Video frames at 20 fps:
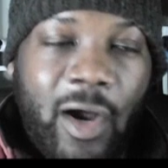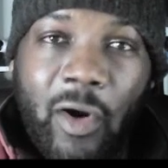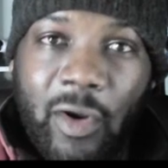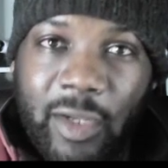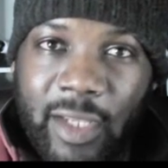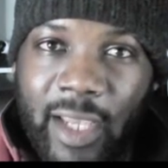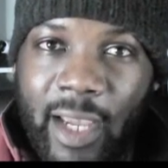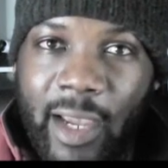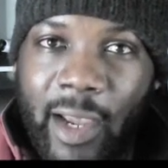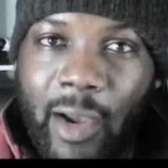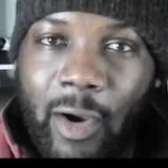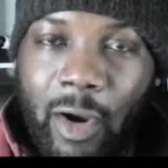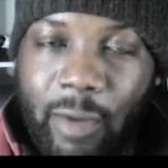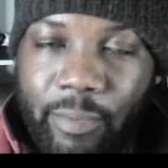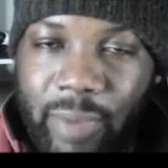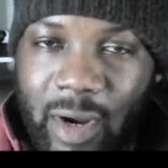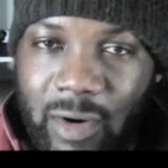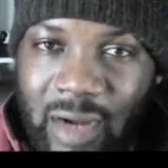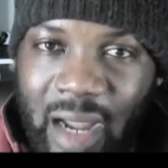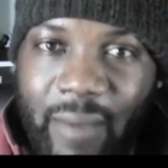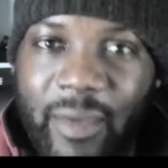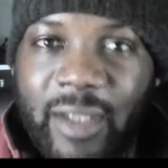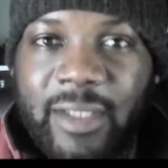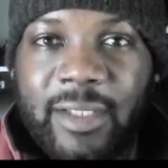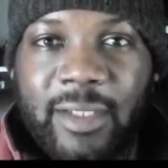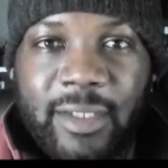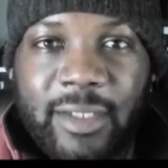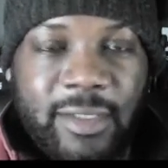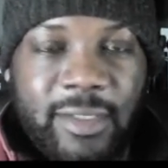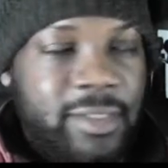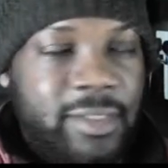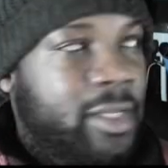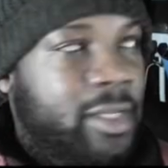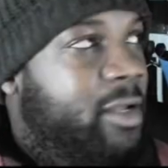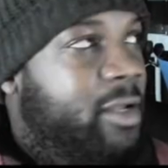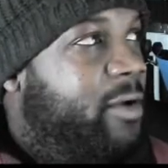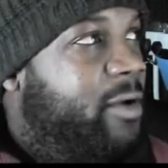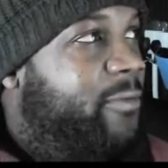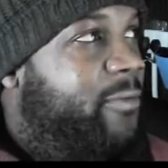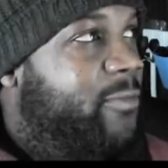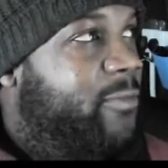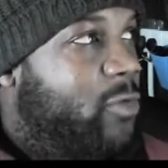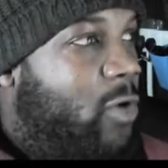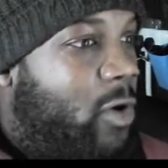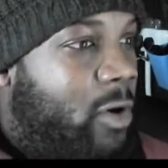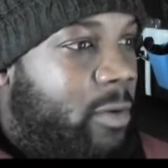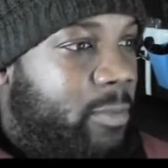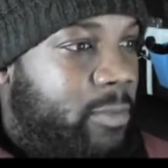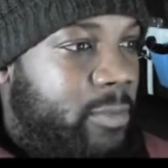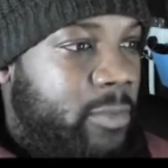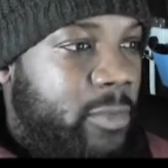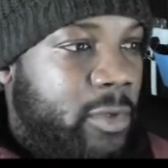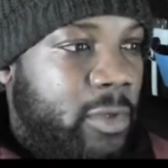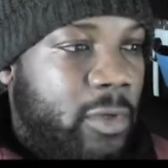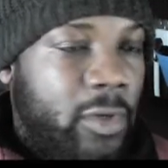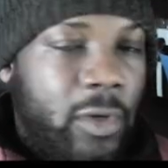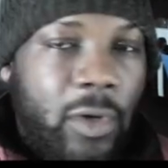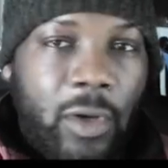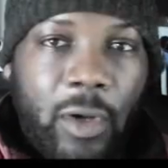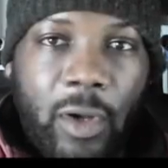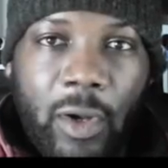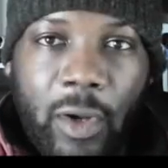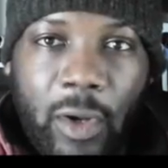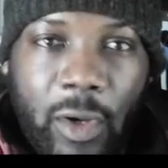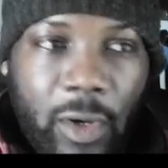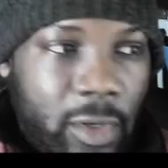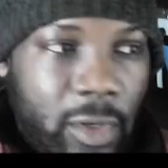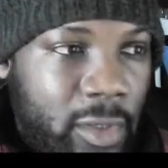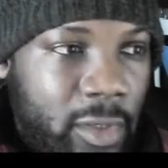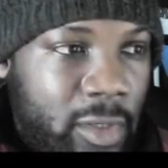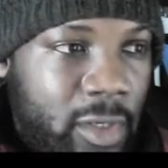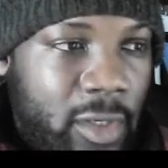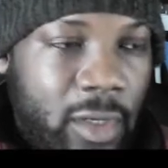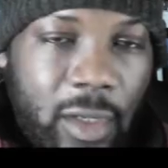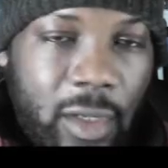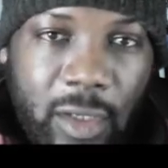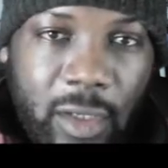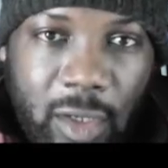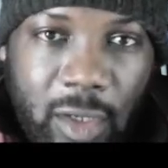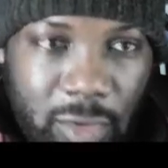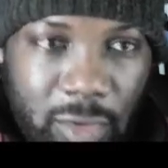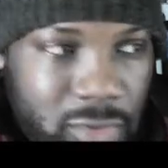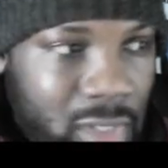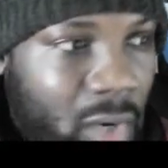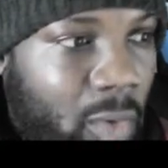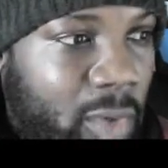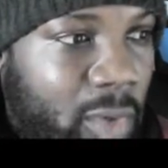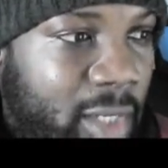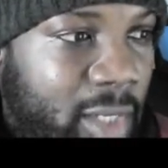get our parameters from our controller.